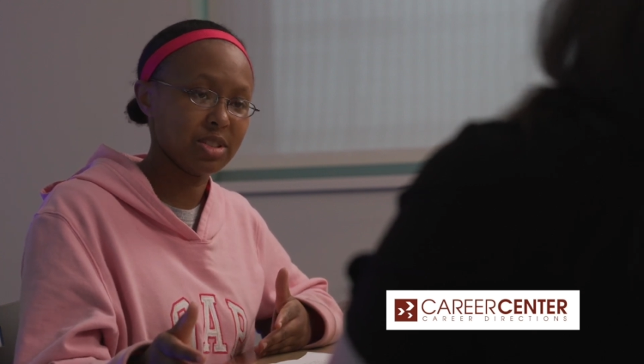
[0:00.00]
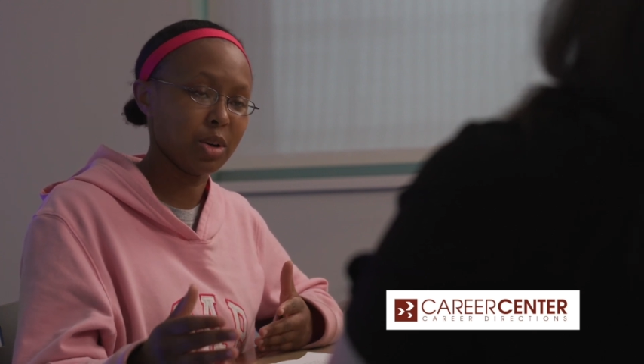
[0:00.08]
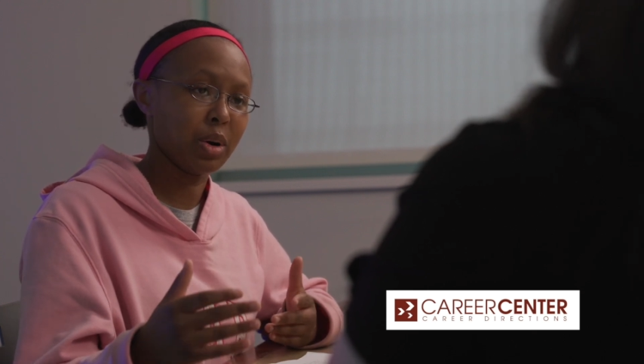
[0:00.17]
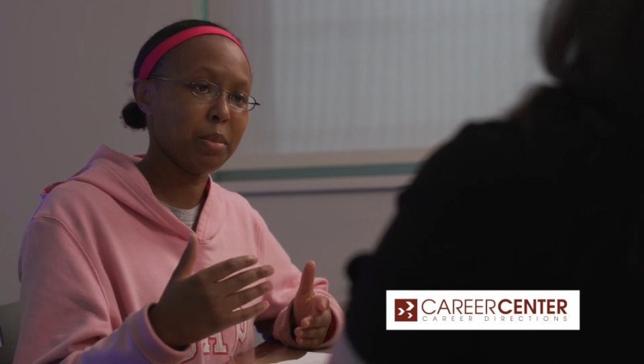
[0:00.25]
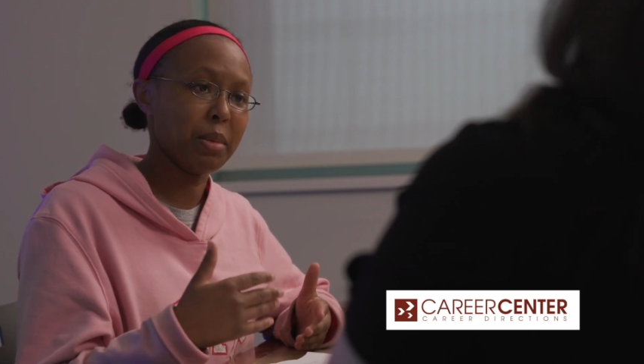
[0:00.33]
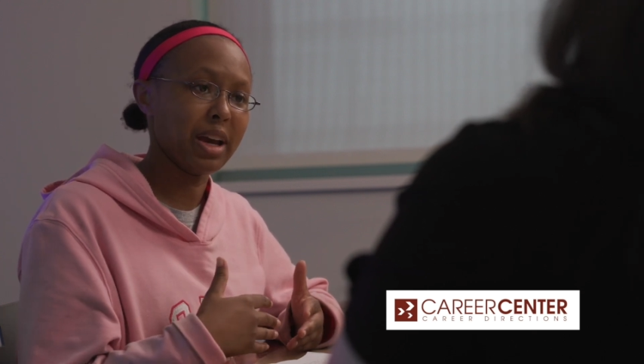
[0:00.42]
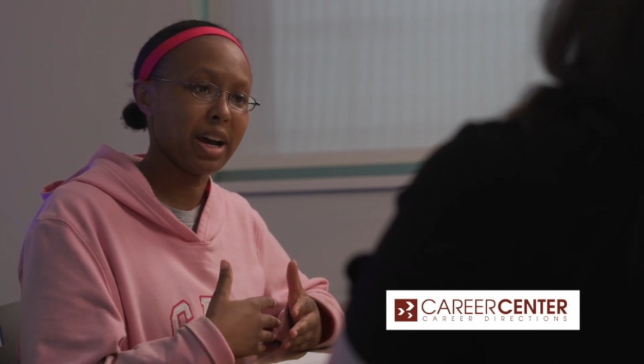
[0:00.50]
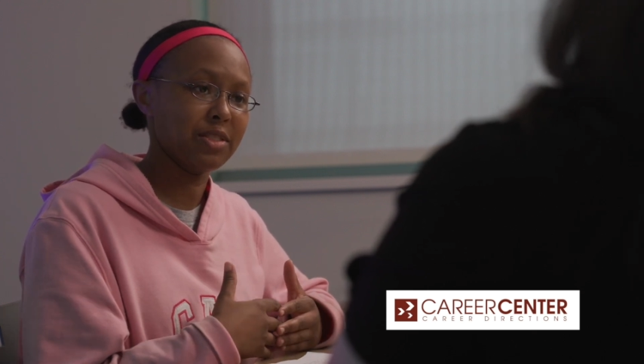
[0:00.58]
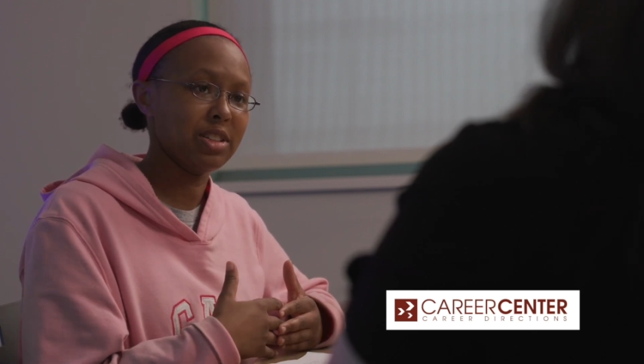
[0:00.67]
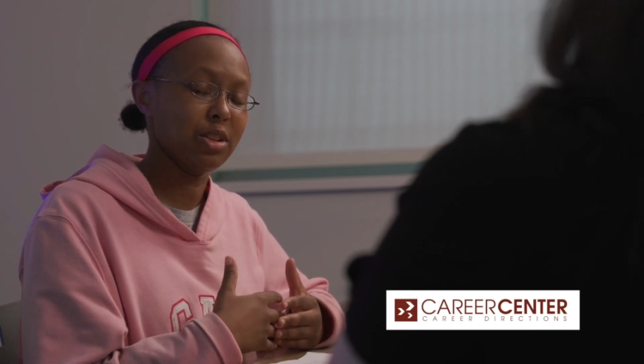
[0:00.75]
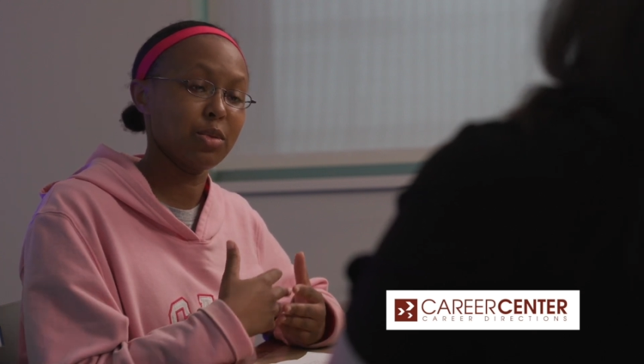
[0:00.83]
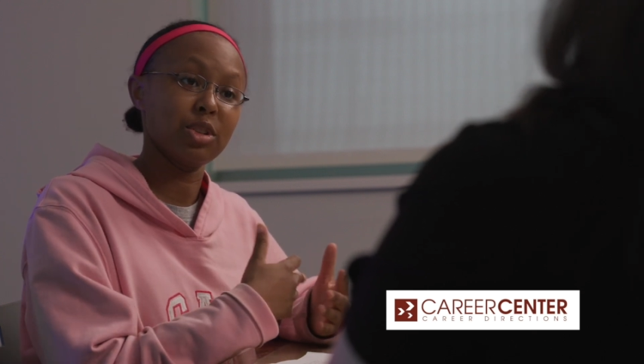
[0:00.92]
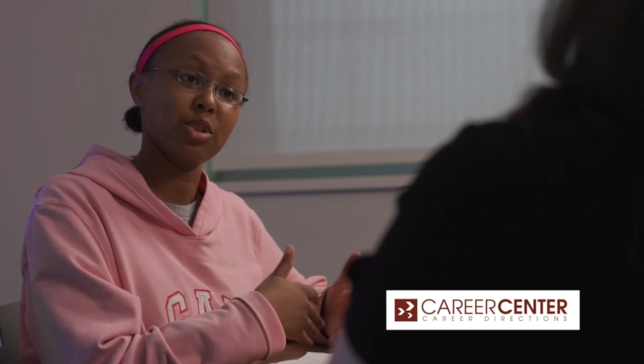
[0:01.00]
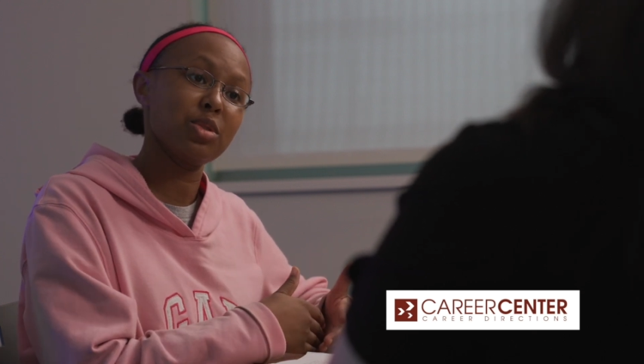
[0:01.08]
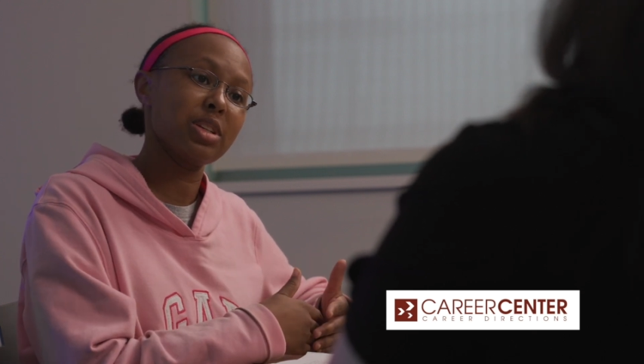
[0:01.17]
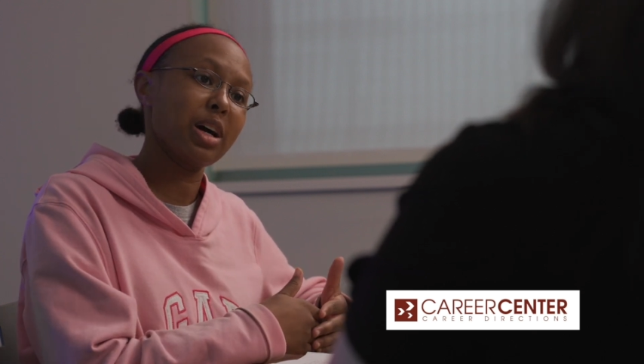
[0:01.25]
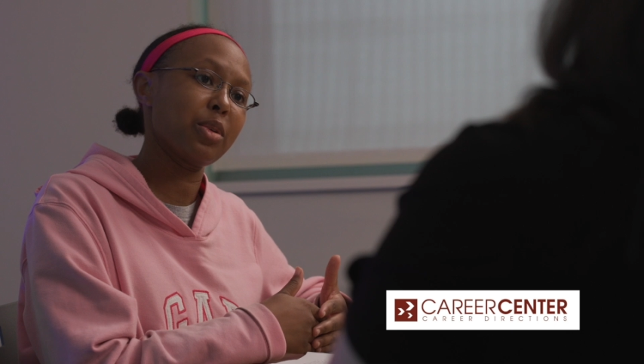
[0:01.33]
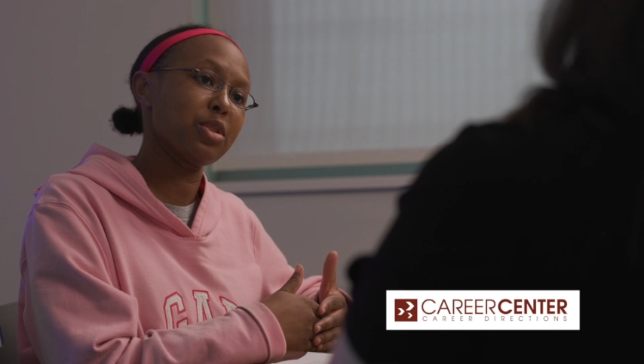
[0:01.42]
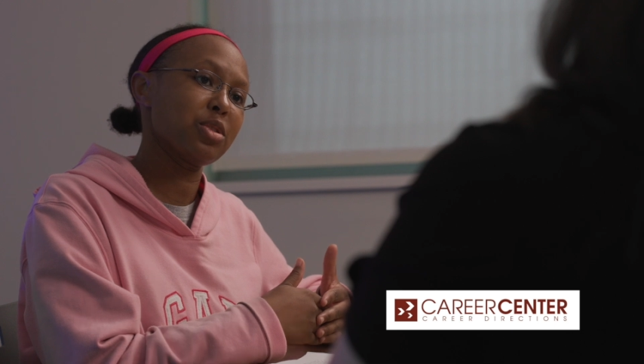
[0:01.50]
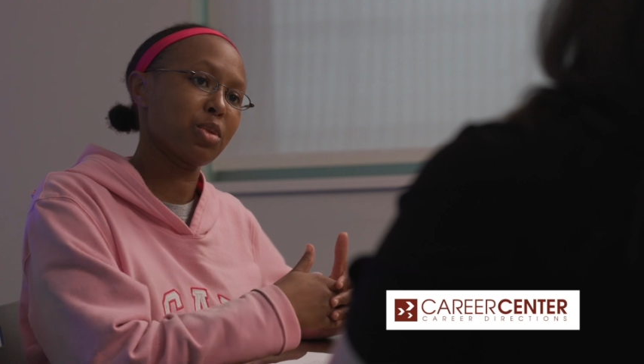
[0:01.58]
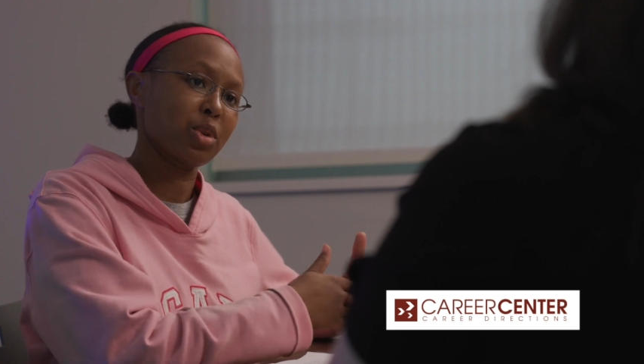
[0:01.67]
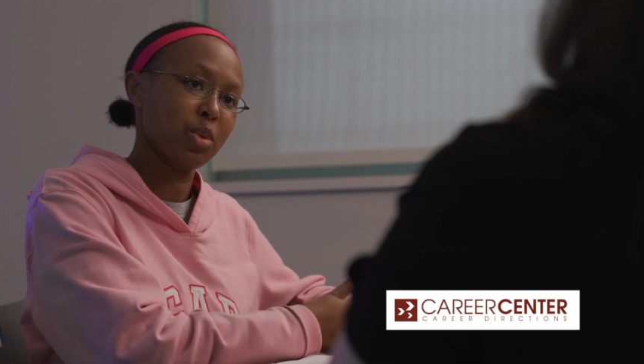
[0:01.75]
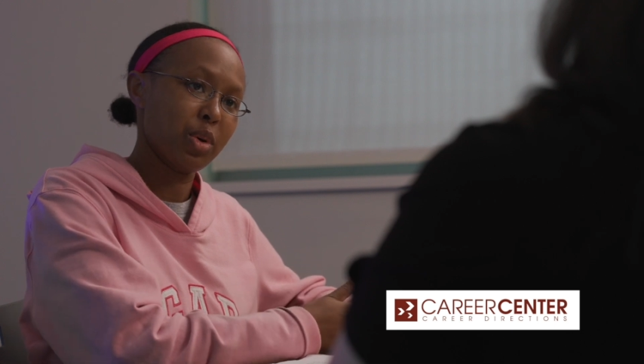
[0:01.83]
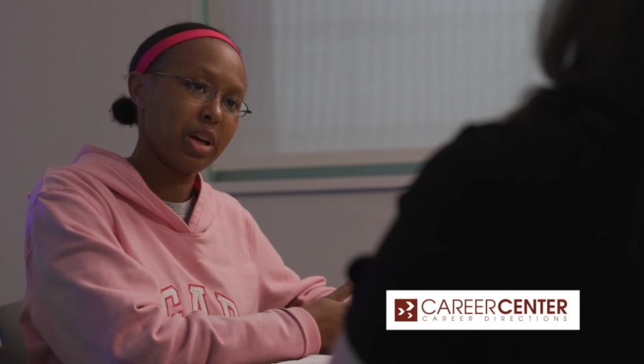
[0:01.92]
so I may have to either reduce hours
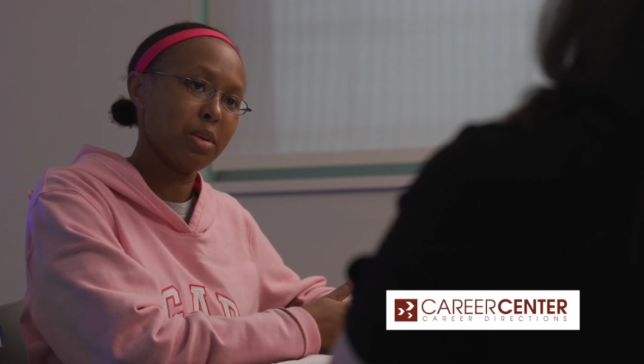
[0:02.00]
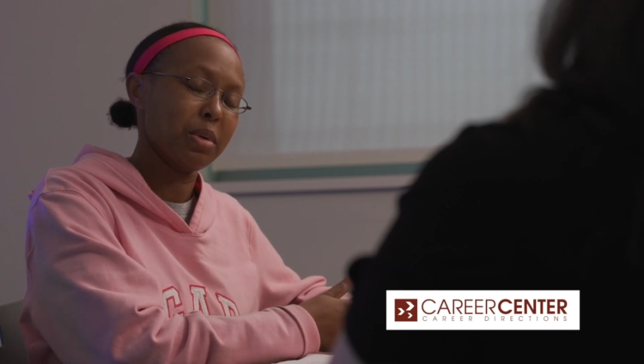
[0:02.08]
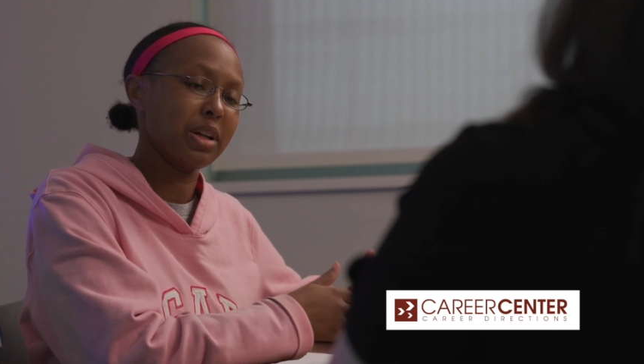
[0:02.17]
or quit,